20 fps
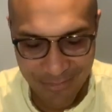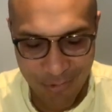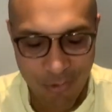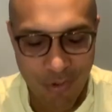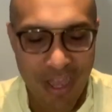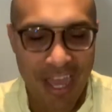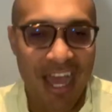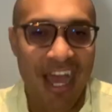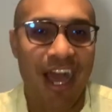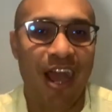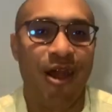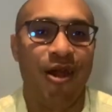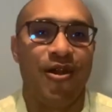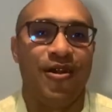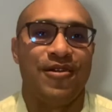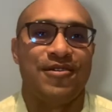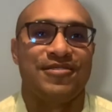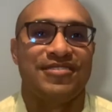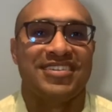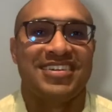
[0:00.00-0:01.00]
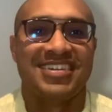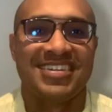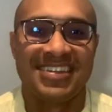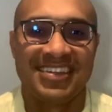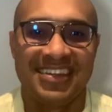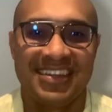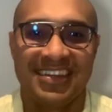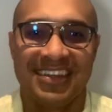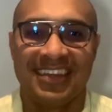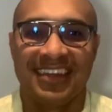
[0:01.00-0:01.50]
Wow.
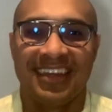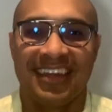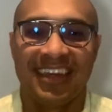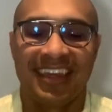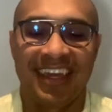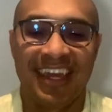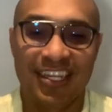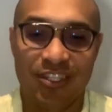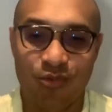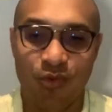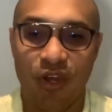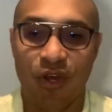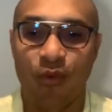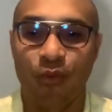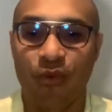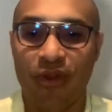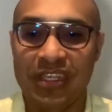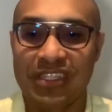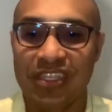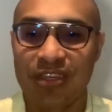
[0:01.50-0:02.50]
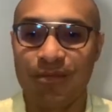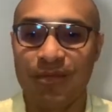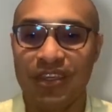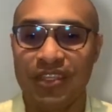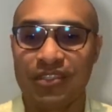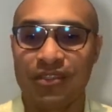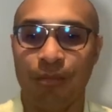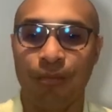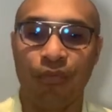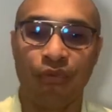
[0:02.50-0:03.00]
Guess what? Wisdom
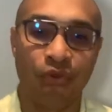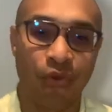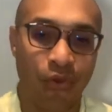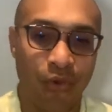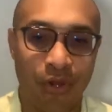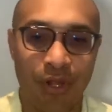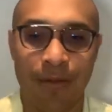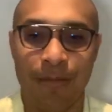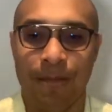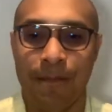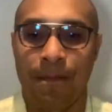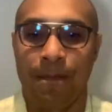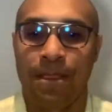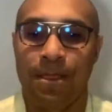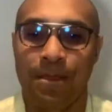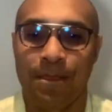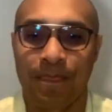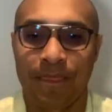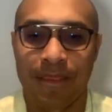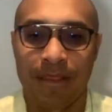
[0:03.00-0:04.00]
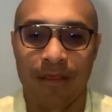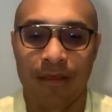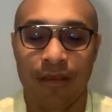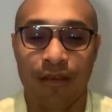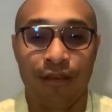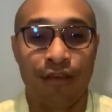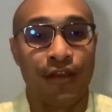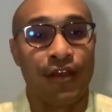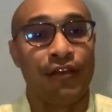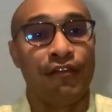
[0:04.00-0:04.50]
is pure,
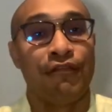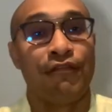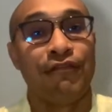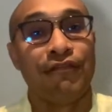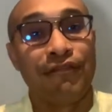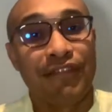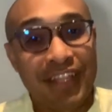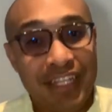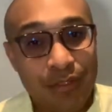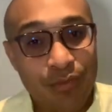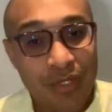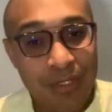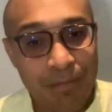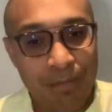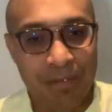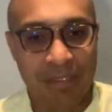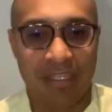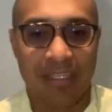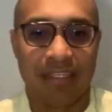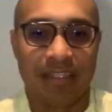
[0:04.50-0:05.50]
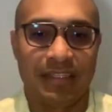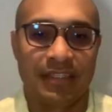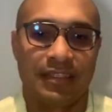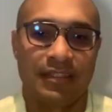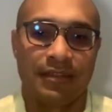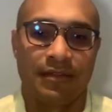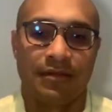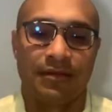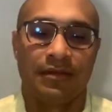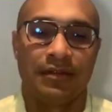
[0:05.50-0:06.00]
filled with
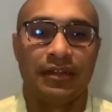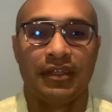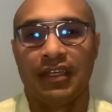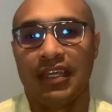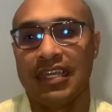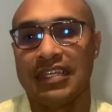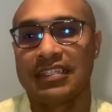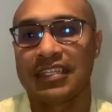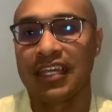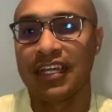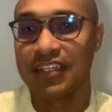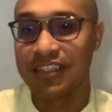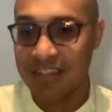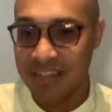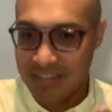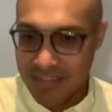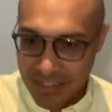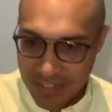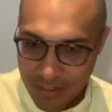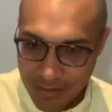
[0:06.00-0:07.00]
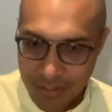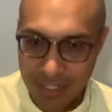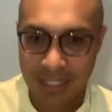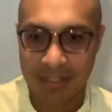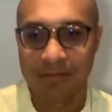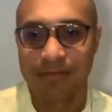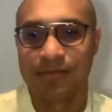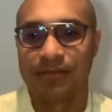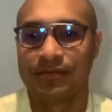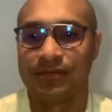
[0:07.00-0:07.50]
peace, it's considerate,
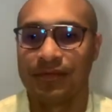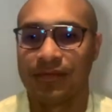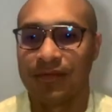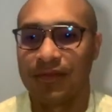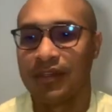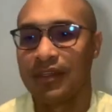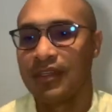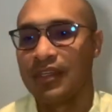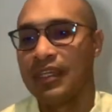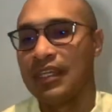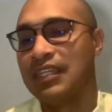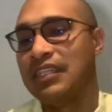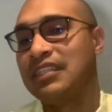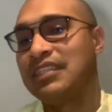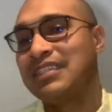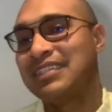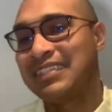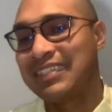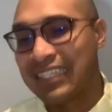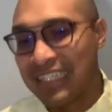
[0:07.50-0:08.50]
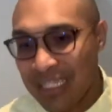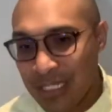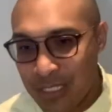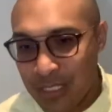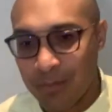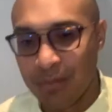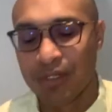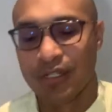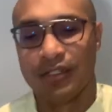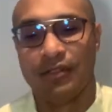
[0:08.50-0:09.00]

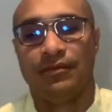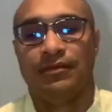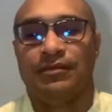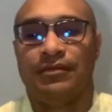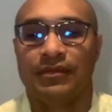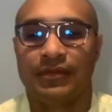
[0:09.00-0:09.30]
teachable,